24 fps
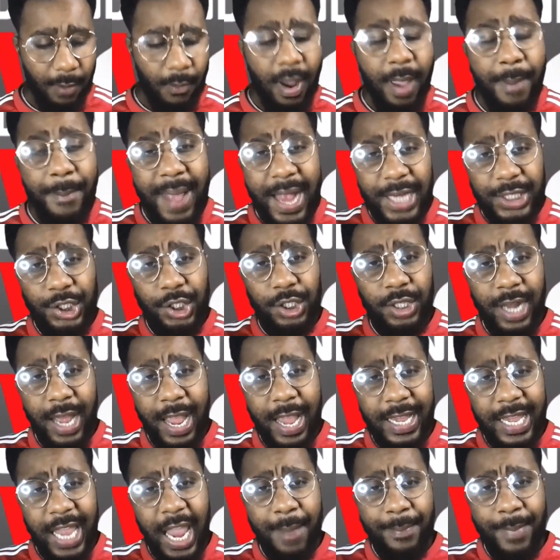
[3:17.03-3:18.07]
Where Manchester
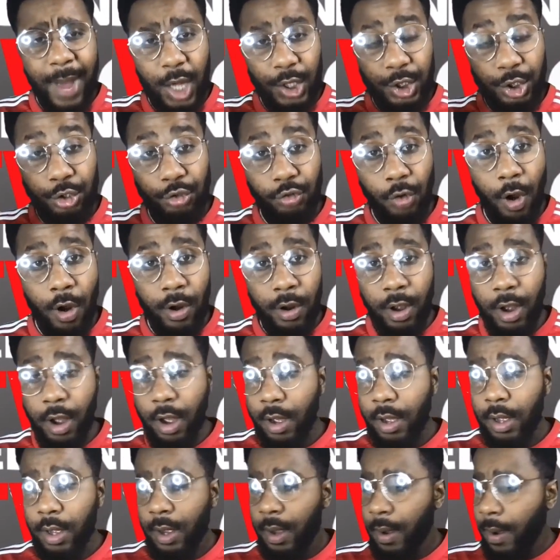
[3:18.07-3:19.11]
United came out
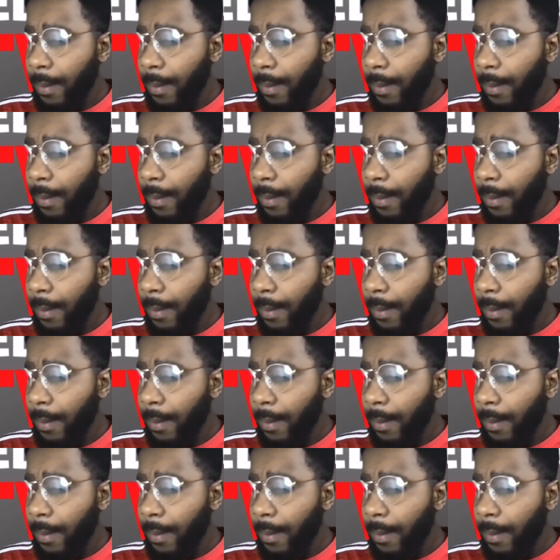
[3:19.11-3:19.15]
stronger,